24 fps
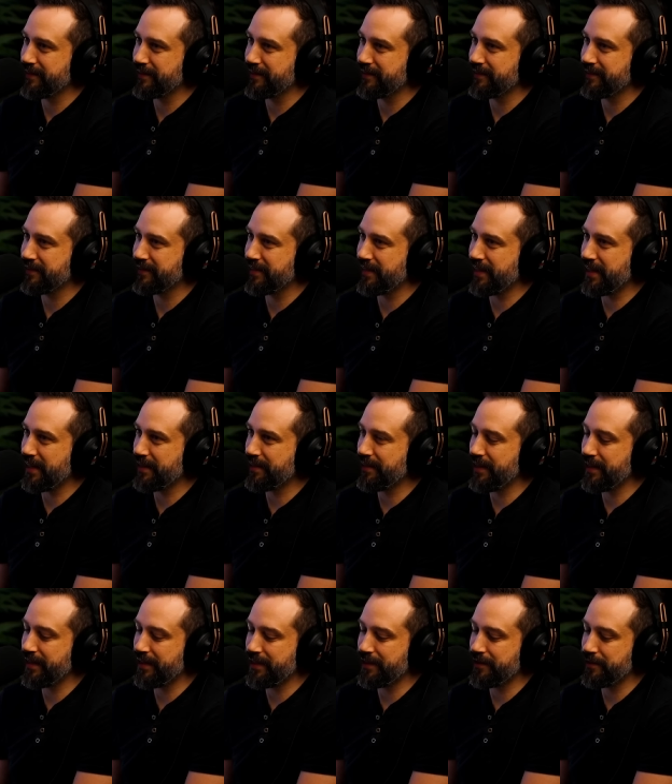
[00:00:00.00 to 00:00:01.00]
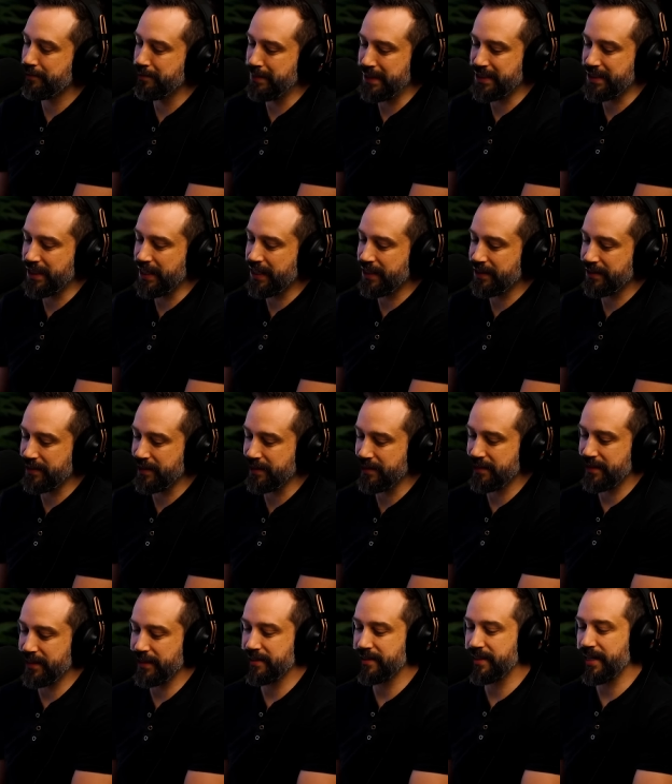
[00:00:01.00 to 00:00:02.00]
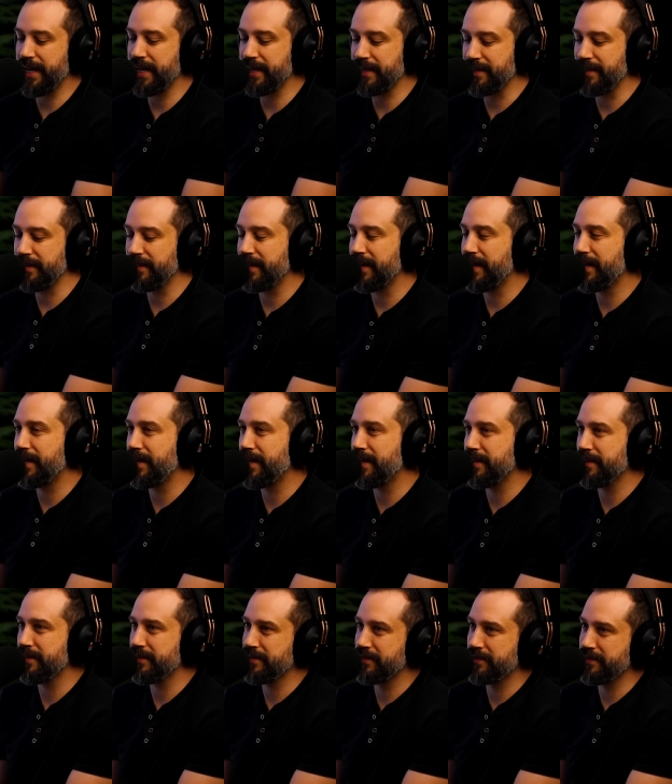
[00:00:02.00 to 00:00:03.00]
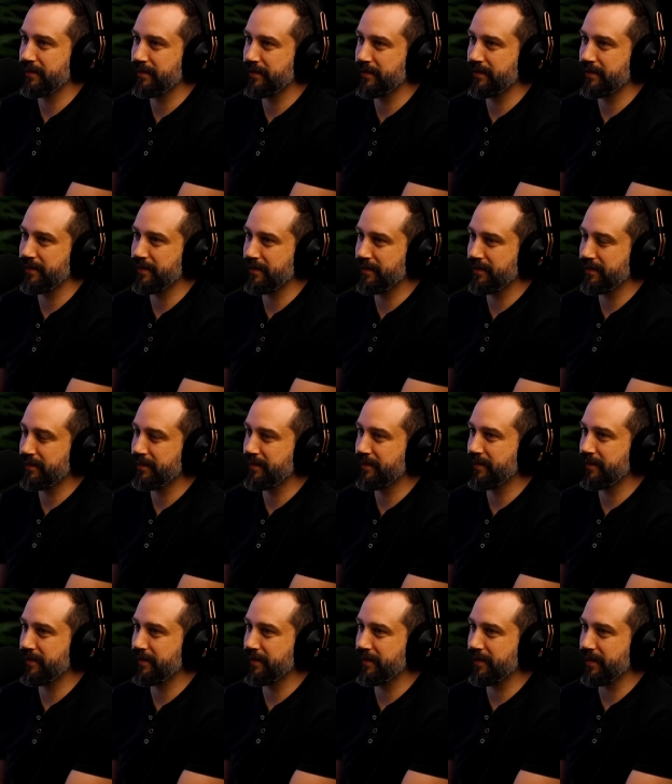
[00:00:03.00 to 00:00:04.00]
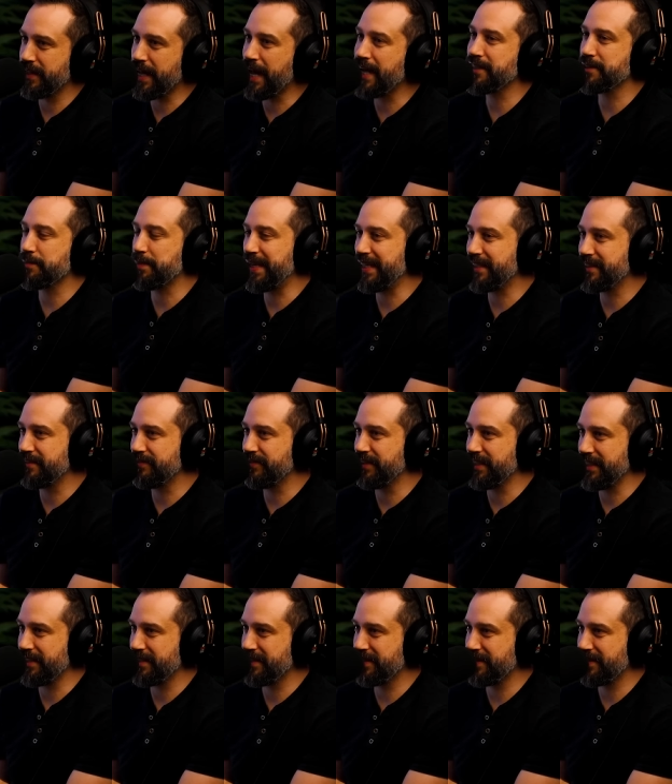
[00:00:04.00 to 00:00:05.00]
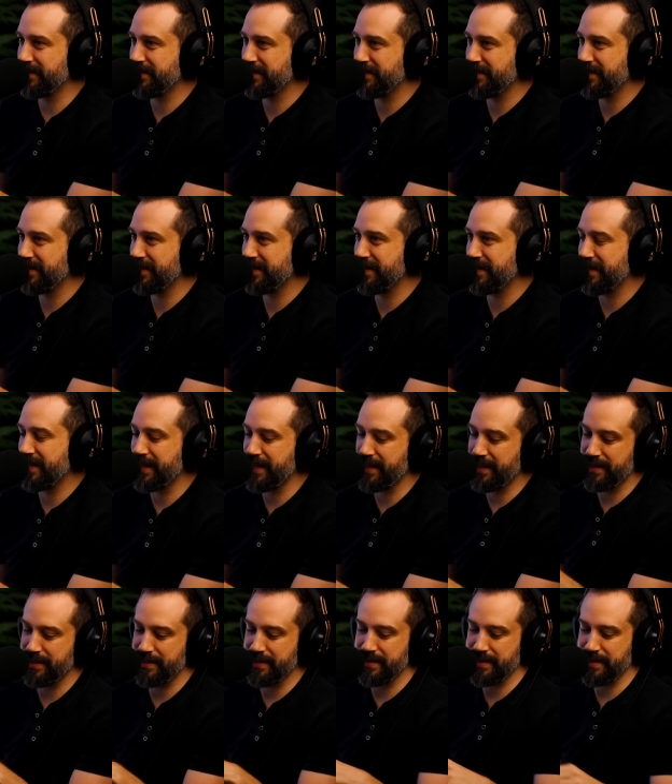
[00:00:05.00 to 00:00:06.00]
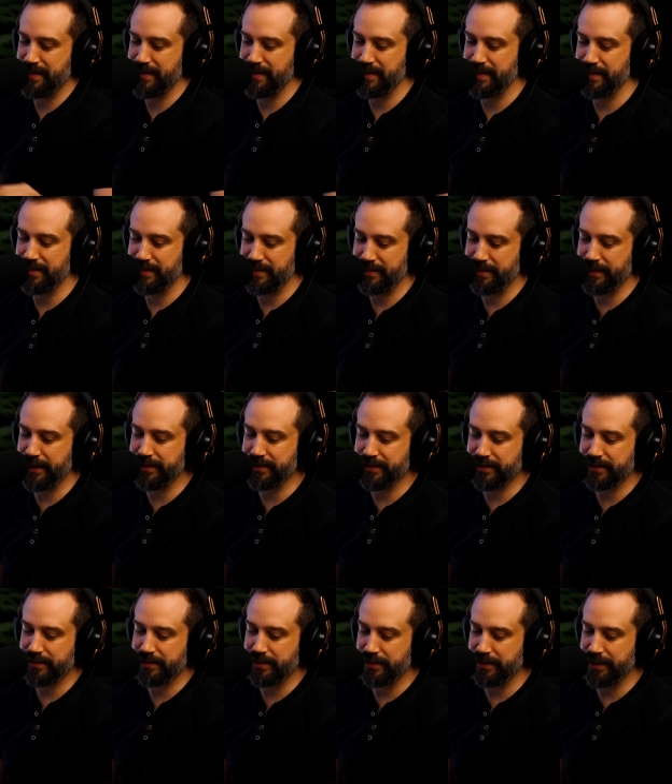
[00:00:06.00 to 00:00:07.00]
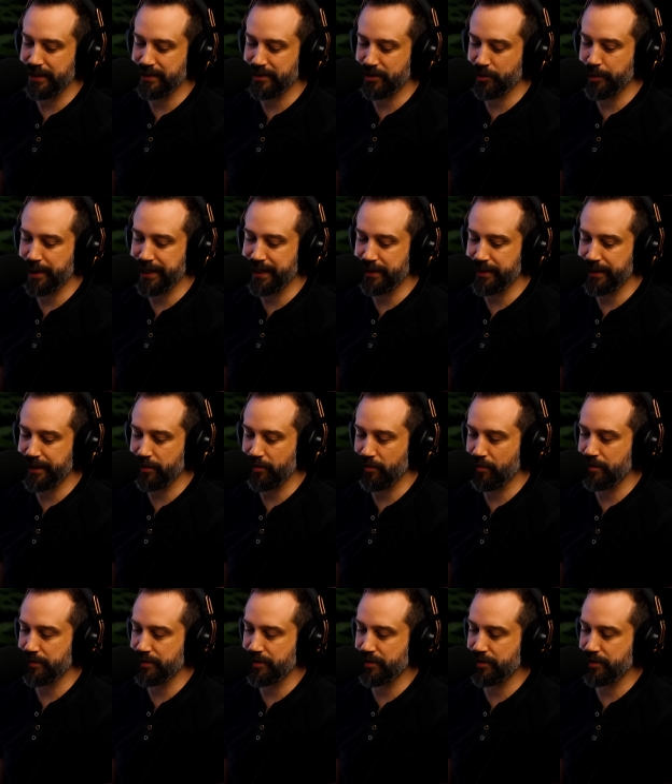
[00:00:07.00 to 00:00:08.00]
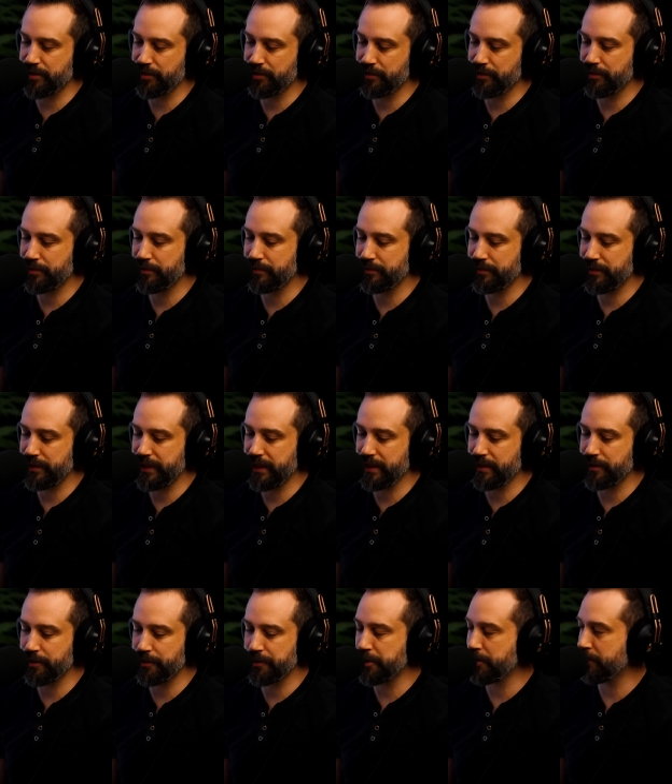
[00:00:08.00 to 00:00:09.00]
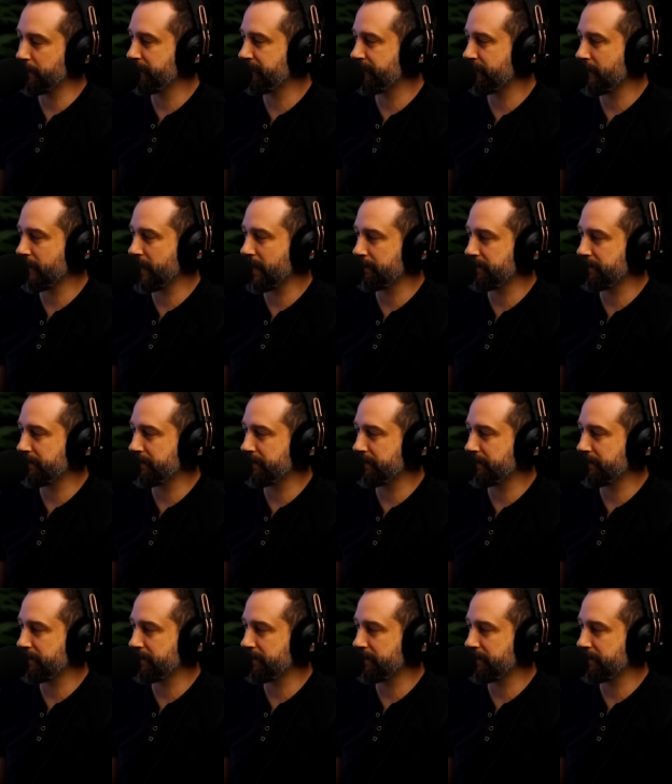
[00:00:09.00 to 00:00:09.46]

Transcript: frustrating. I think you're missing the zigzag Allah aspect of this. And uh, let's let's quickly cross to Yakub for